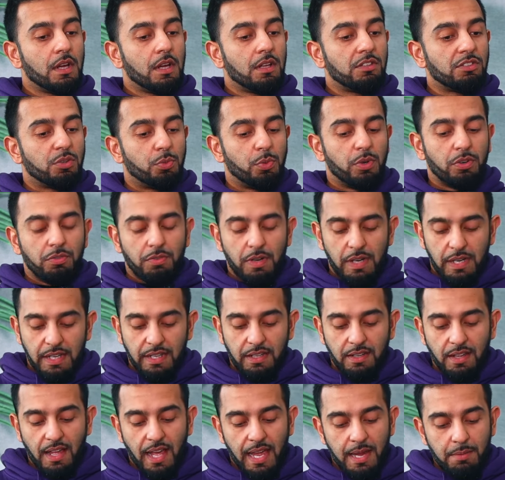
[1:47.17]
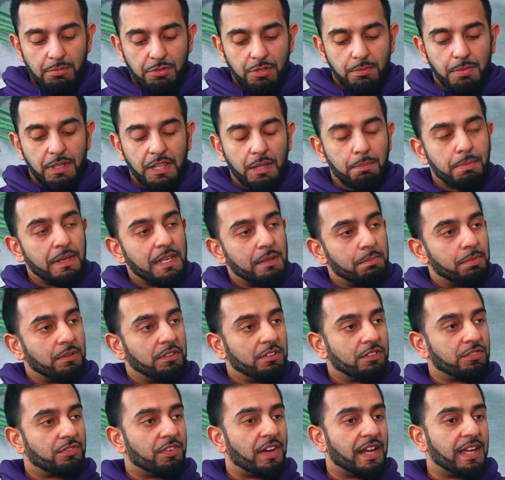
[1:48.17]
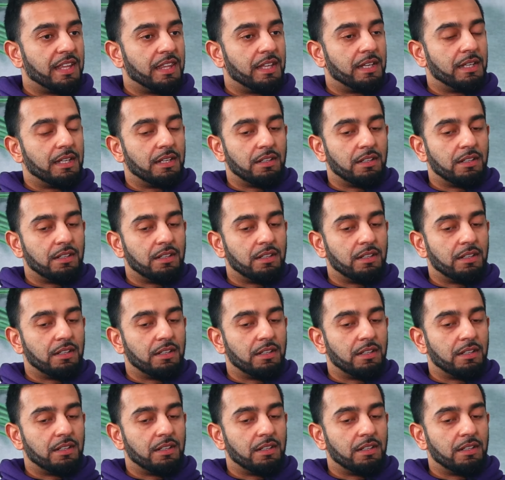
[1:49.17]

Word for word: So we really aim to be the people's Pfida,